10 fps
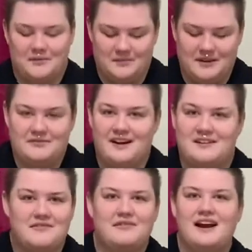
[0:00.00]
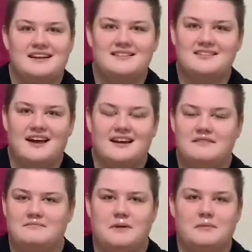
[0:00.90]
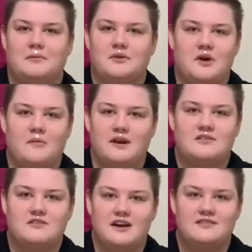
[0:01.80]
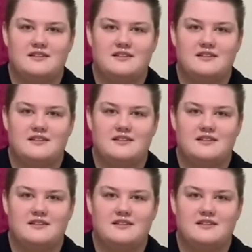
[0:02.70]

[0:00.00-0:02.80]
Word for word: me find friends and people with common interests.